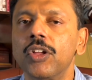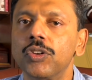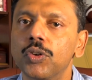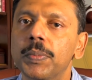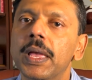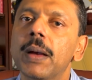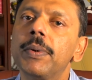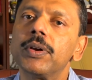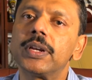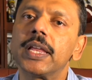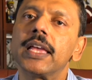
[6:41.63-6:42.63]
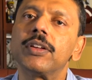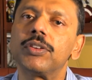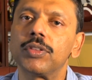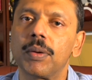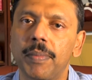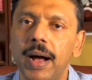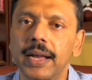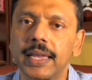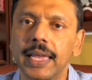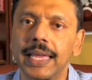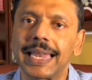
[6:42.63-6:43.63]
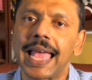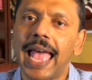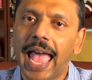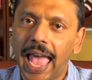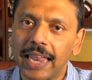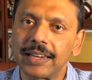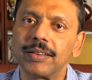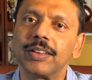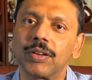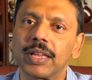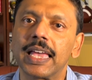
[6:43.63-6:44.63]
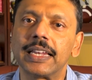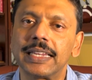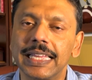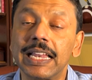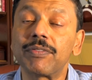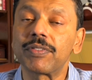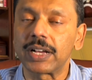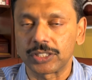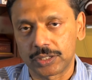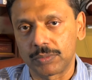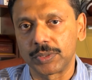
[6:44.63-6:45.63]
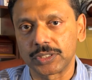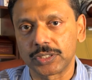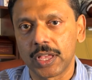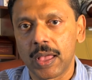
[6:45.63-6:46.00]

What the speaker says: to be able to take it to the market and get enough customers.